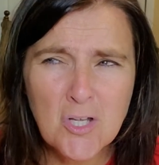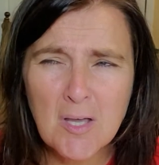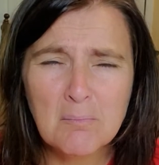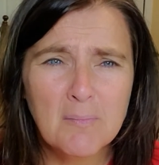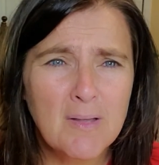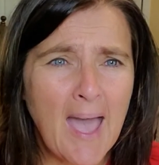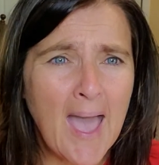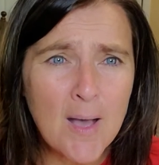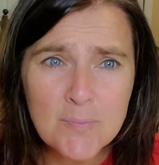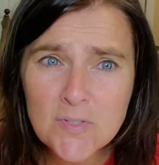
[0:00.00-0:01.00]
come
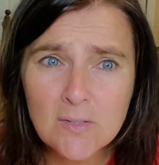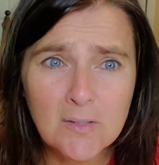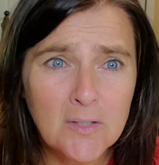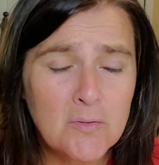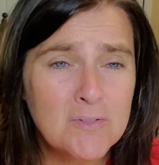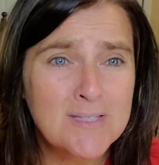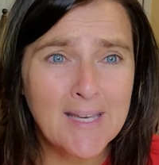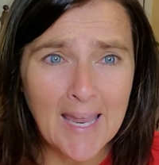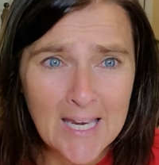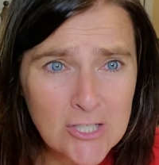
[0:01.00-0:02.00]
absolute
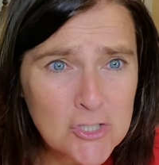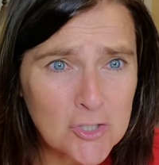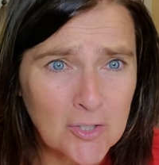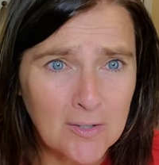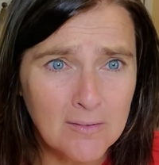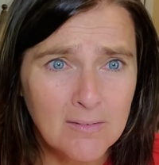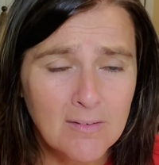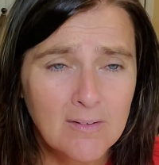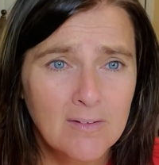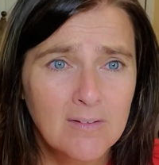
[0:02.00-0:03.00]
danger
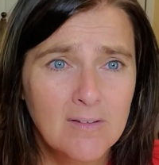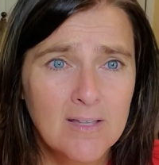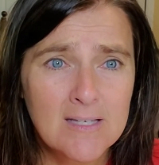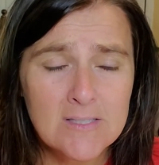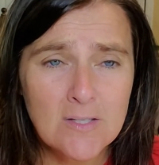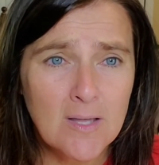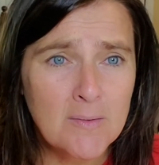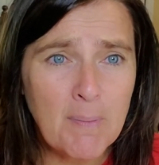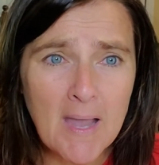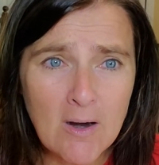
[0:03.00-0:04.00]
is
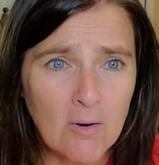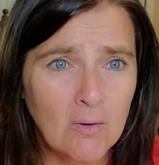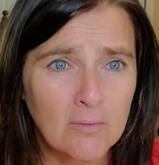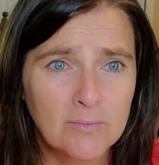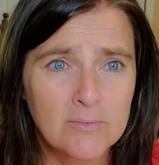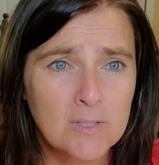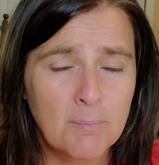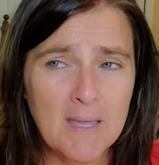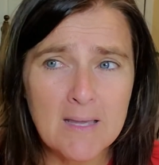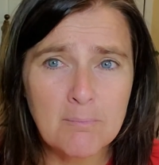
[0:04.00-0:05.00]
the peril. To
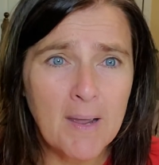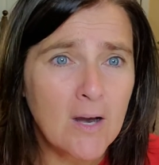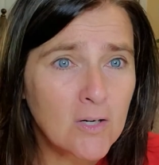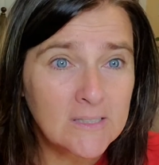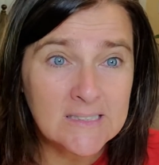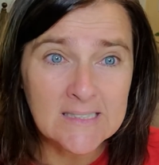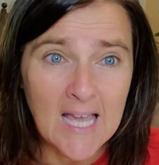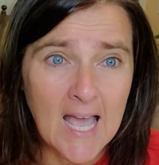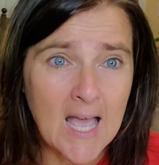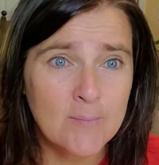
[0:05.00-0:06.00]
be in perilous
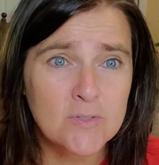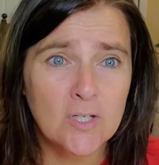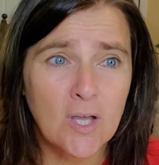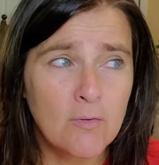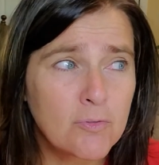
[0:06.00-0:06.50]
times, to go